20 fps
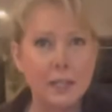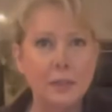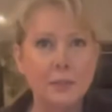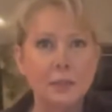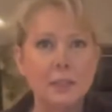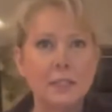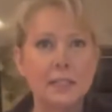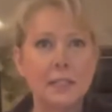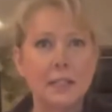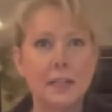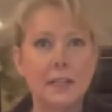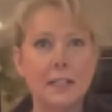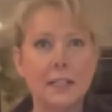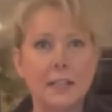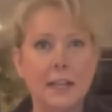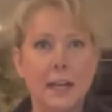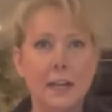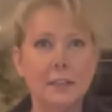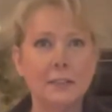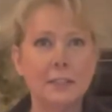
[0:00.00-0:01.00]
looks like
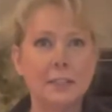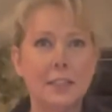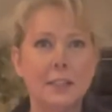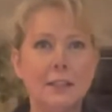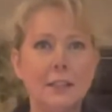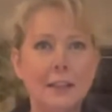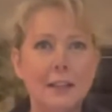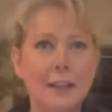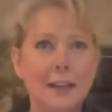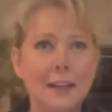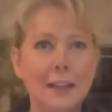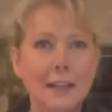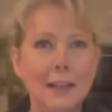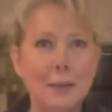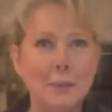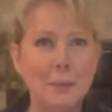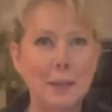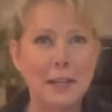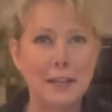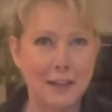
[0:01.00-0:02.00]
now, so a little
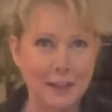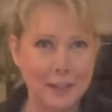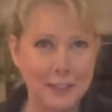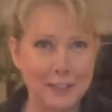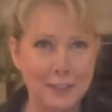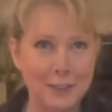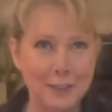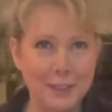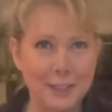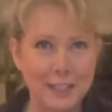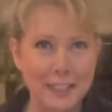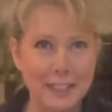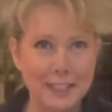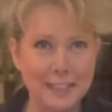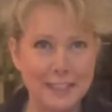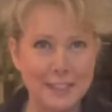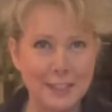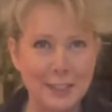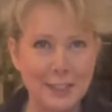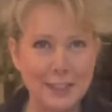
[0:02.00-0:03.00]
bit nicer on the
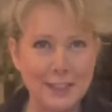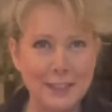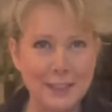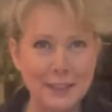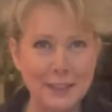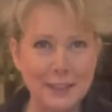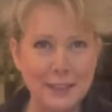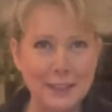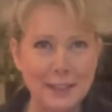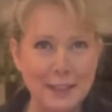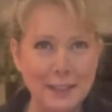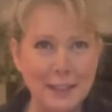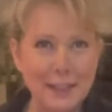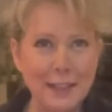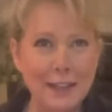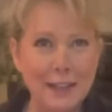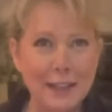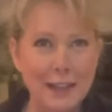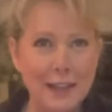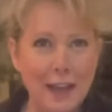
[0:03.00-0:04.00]
inside, don't you think?
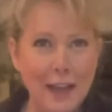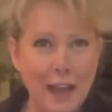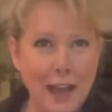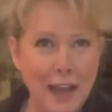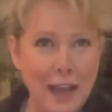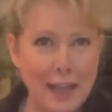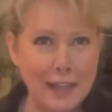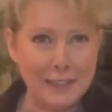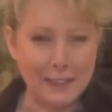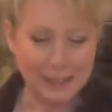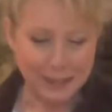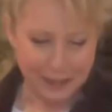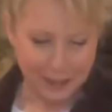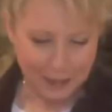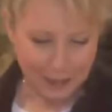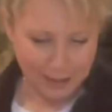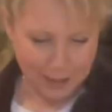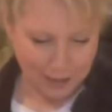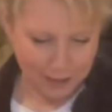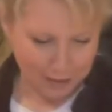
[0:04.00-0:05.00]
And
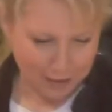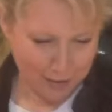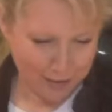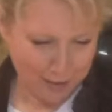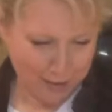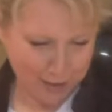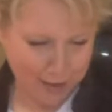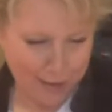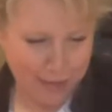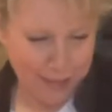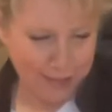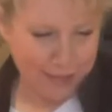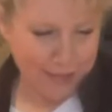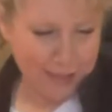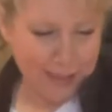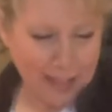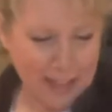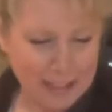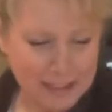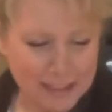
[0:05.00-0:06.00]

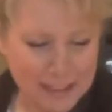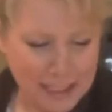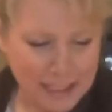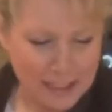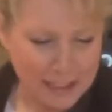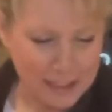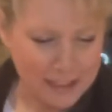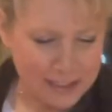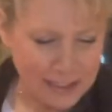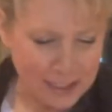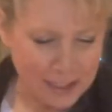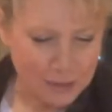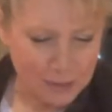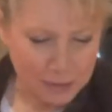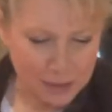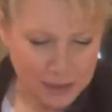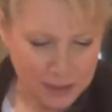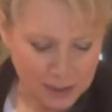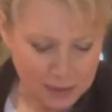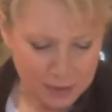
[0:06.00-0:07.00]
that'll take a day or
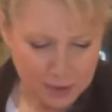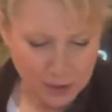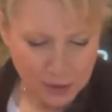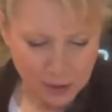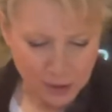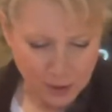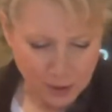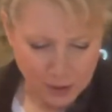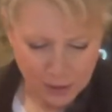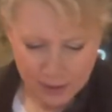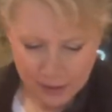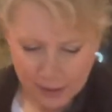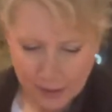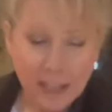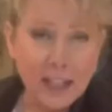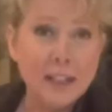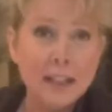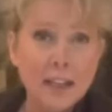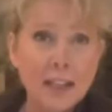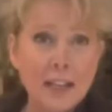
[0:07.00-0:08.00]
so to dry
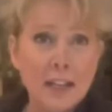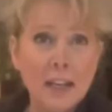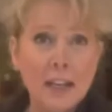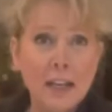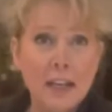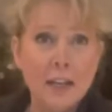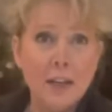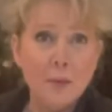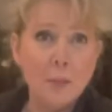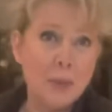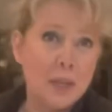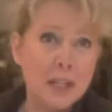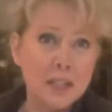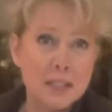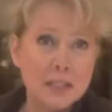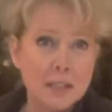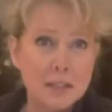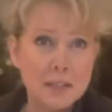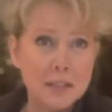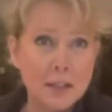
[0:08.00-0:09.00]
in here because
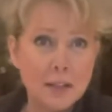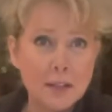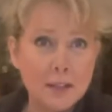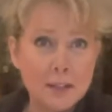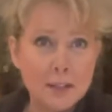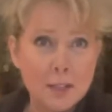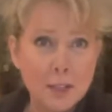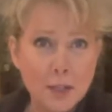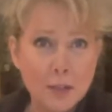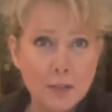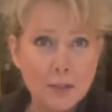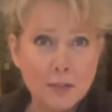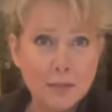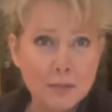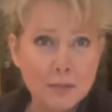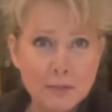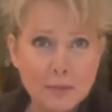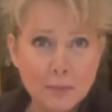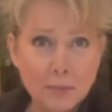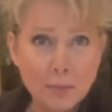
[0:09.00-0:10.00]
there's no
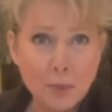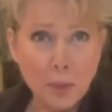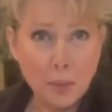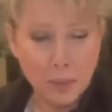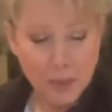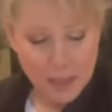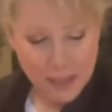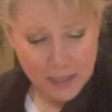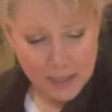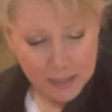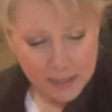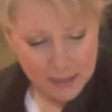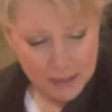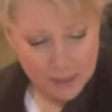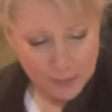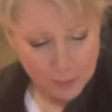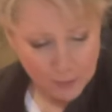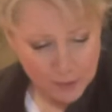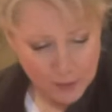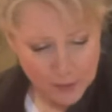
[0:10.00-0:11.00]
proper heating
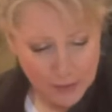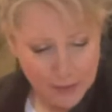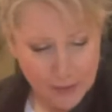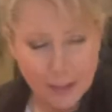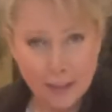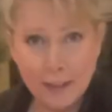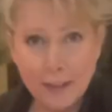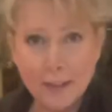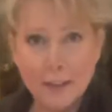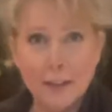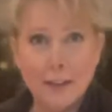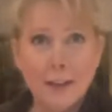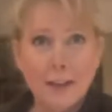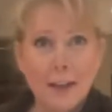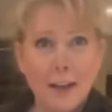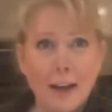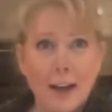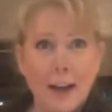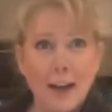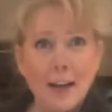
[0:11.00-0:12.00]
or anything. You know,
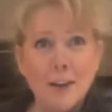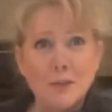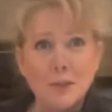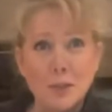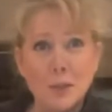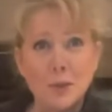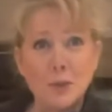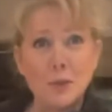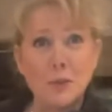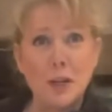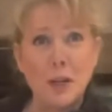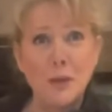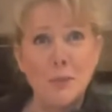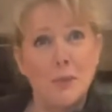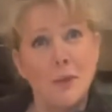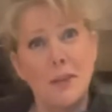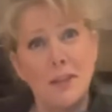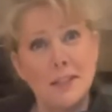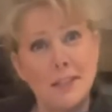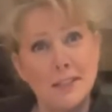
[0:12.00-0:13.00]
I have the door
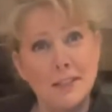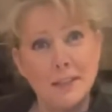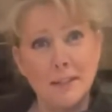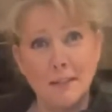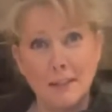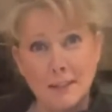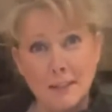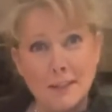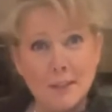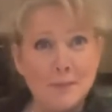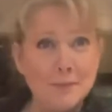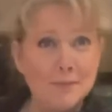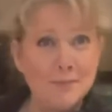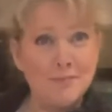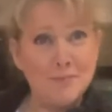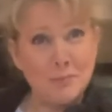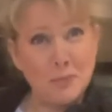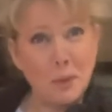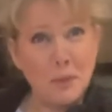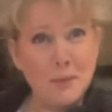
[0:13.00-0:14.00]
open. It's like
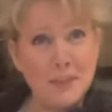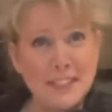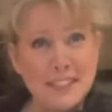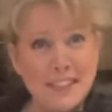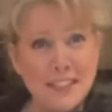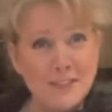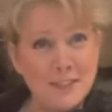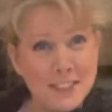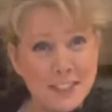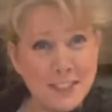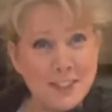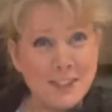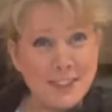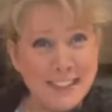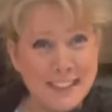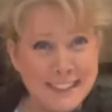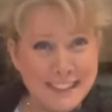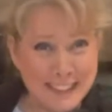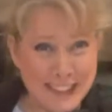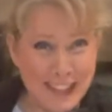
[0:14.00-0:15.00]
probably 7
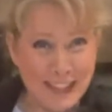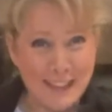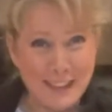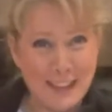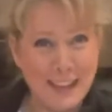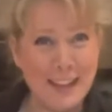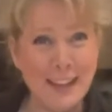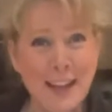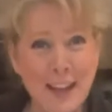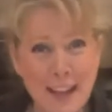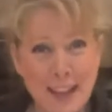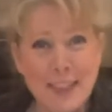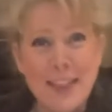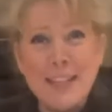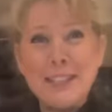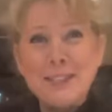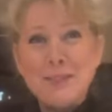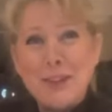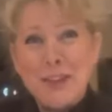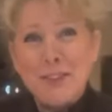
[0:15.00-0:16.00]
degrees out there.
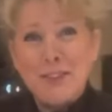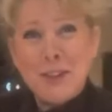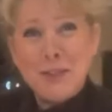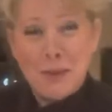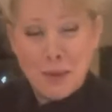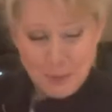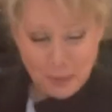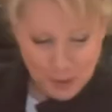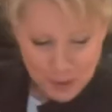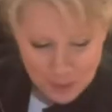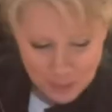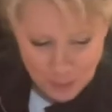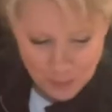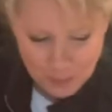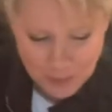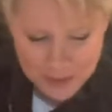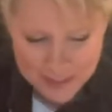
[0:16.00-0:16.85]
That's why I've got my body warmer on